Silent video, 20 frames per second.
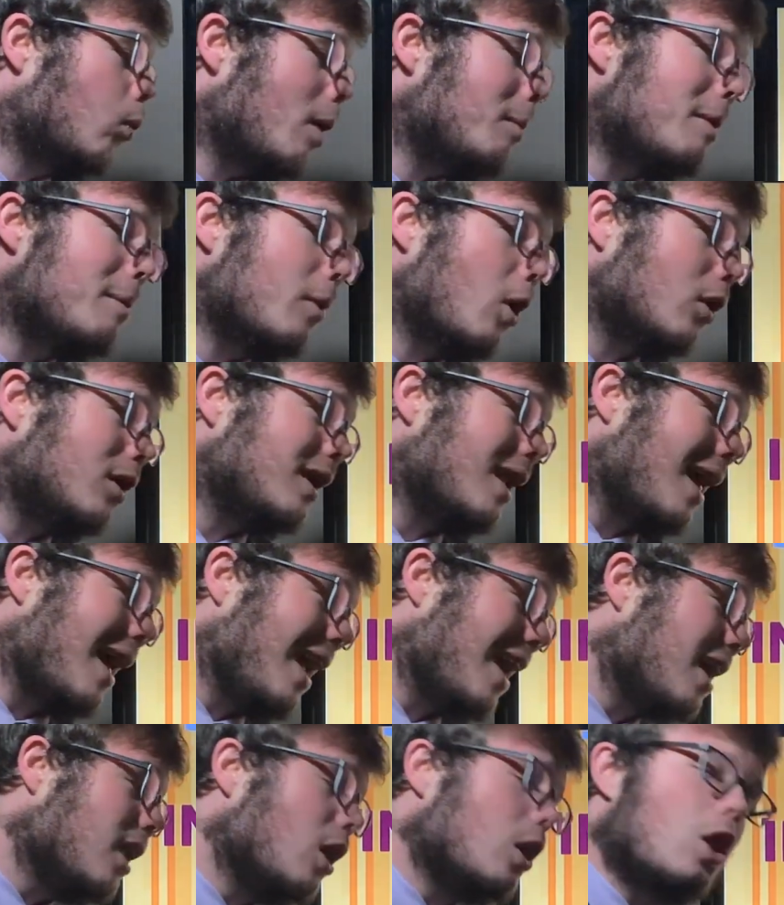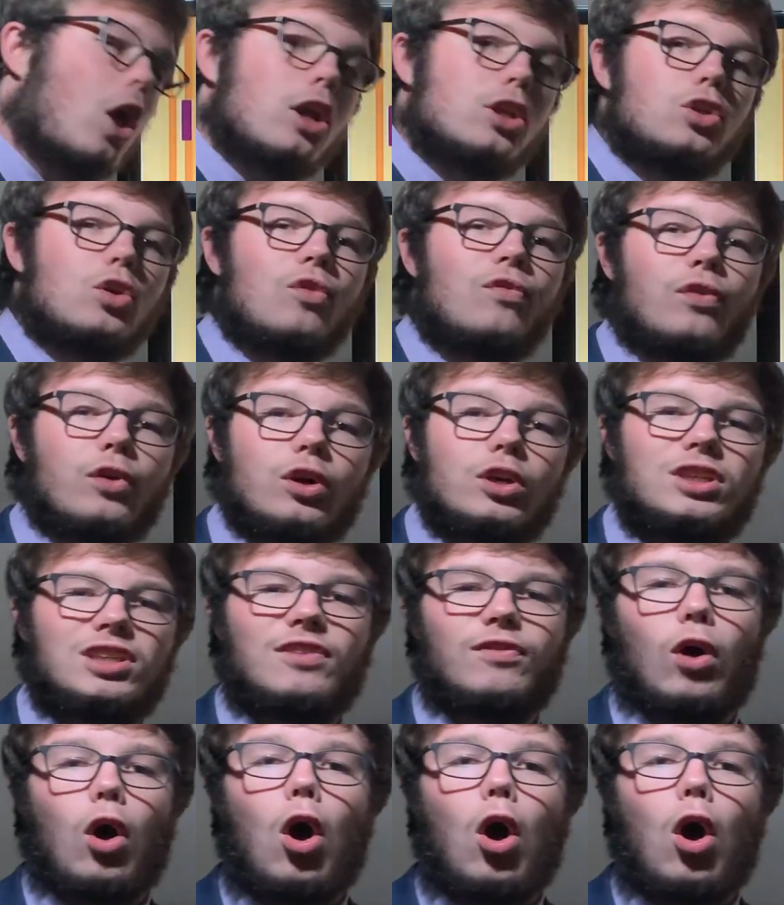Remy Martin, and Alonzo Verge have